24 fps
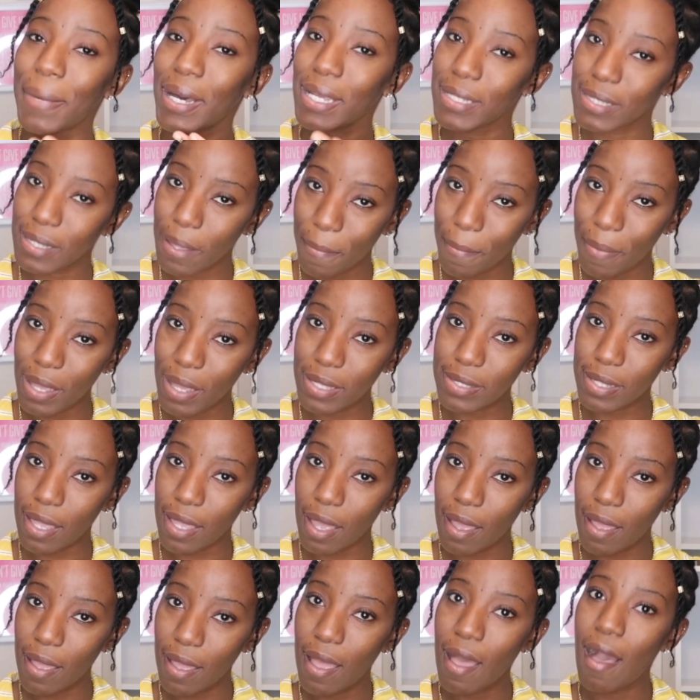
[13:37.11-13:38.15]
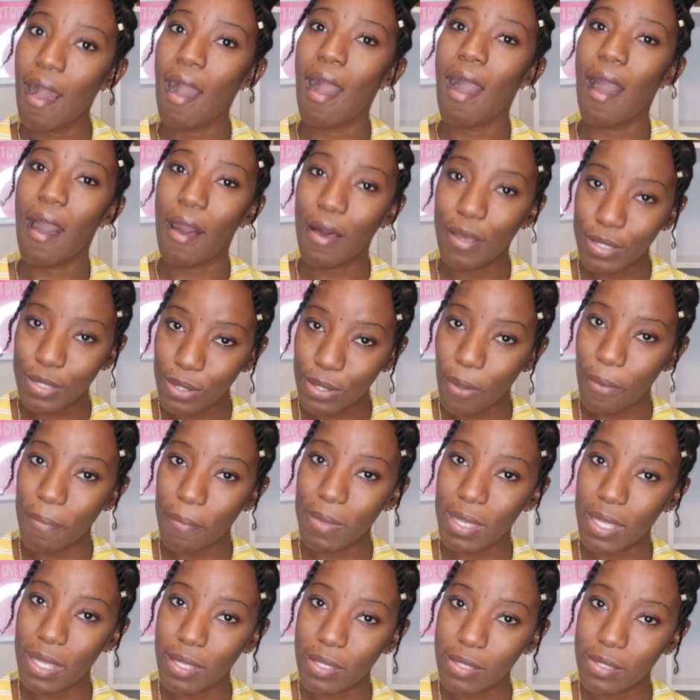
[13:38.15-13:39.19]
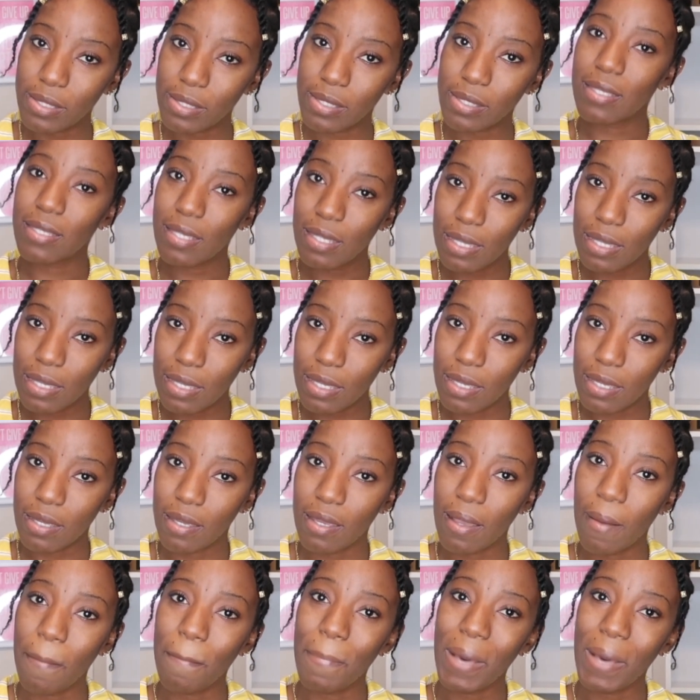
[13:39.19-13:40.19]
Pasa pasa also means tea.